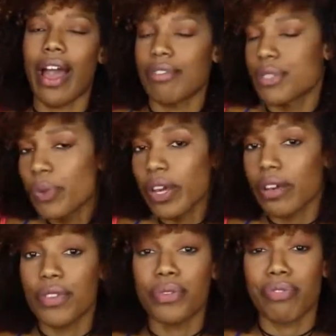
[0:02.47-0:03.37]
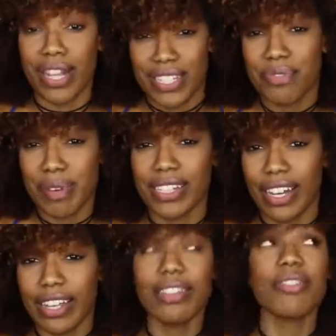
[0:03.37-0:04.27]
have to wear for the rest of my
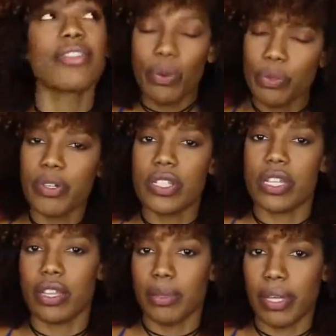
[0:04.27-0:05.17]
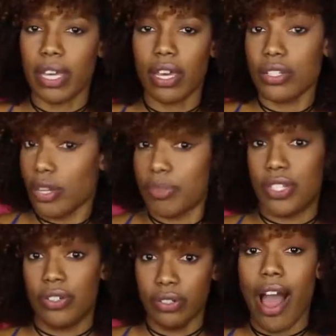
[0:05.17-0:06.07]
life, it would most likely be a
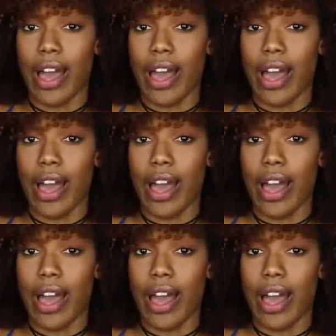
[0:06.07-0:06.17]
jumpsuit.